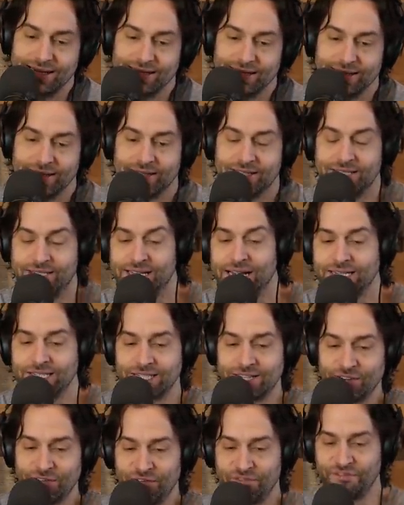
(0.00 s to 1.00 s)
You're
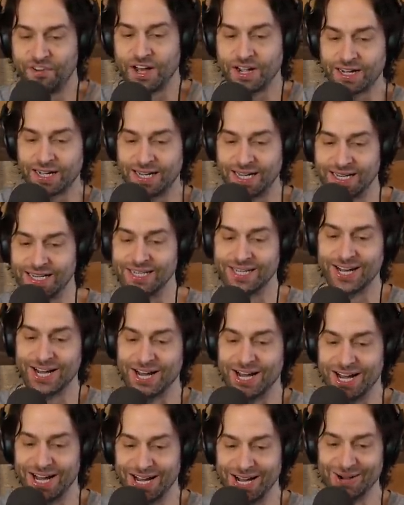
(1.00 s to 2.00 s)
such a fucking
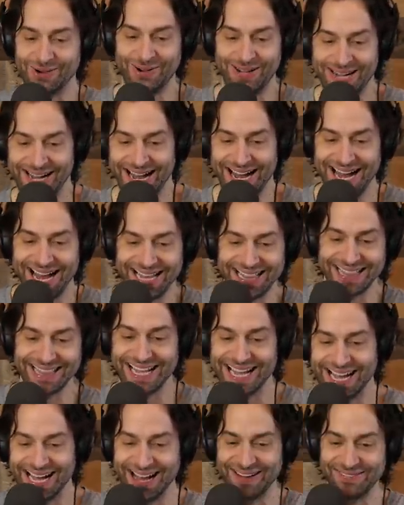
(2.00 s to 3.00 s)
hoe. I
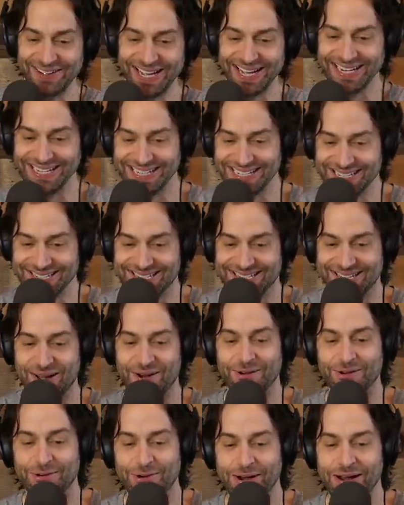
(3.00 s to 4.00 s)
love it.
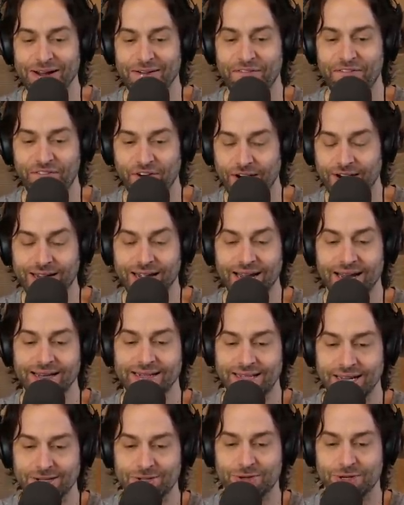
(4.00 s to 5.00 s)
So fucking
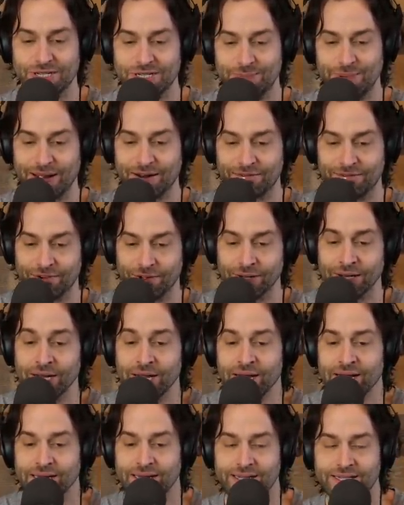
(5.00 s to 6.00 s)
disrespectful.
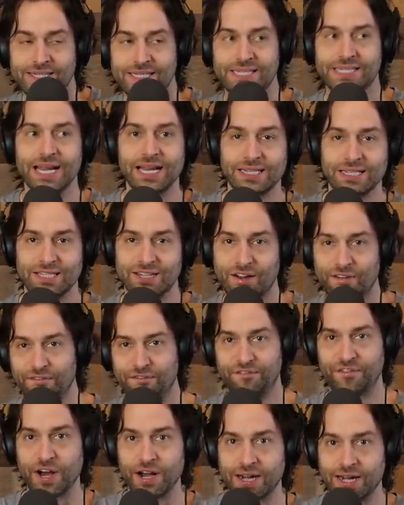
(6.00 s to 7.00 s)
You're such a
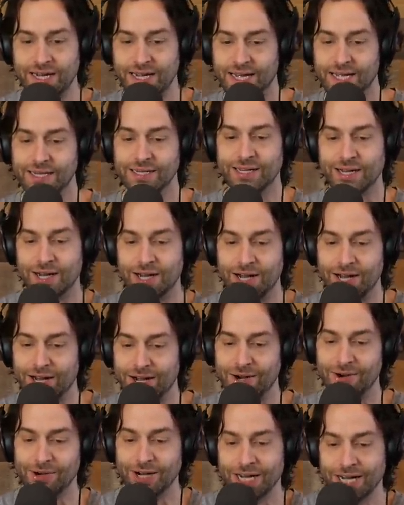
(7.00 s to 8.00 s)
fucking
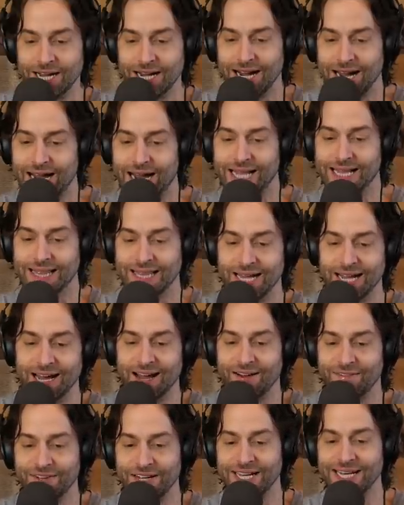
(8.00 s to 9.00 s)
hoe. I
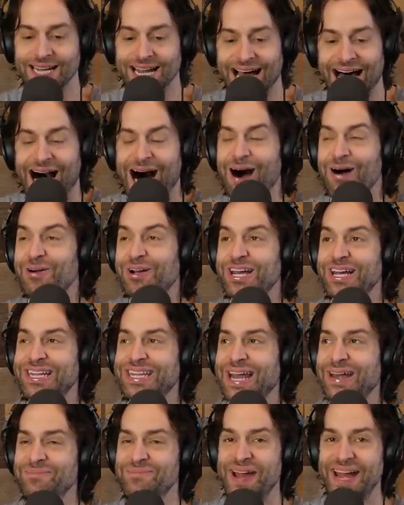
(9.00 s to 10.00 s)
love it. How could
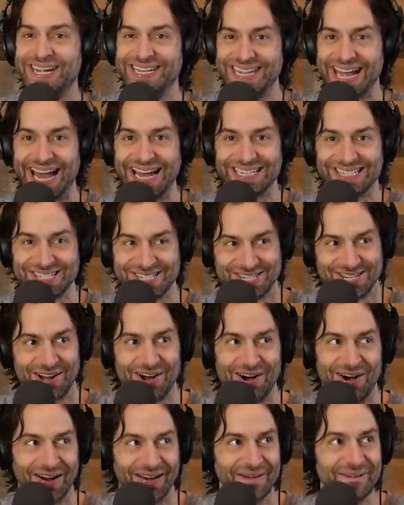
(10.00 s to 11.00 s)
they make that
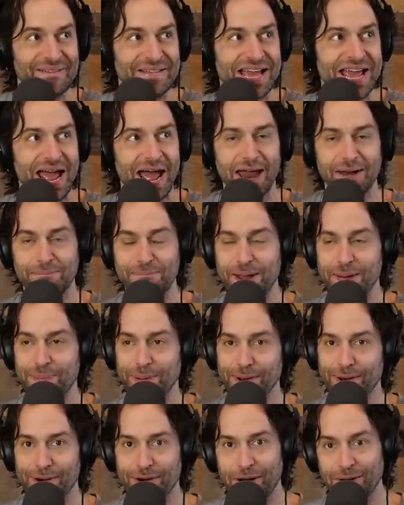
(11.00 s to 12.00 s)
song and
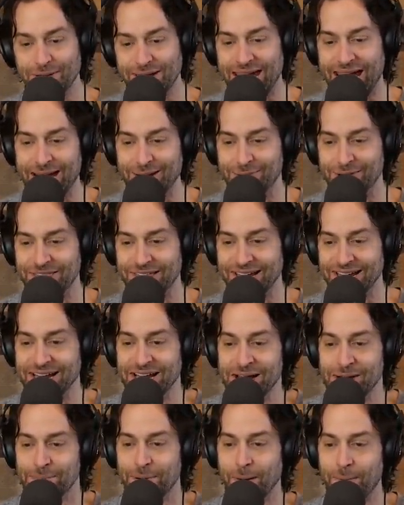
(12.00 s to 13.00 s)
people are okay with it,
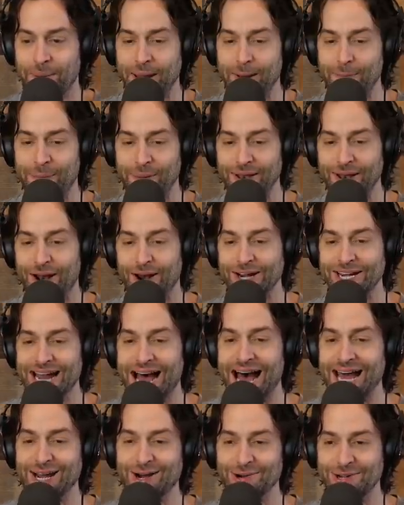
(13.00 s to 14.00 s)
but people are
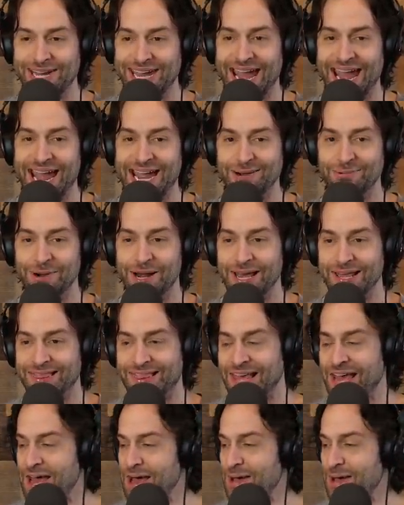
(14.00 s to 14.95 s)
not okay with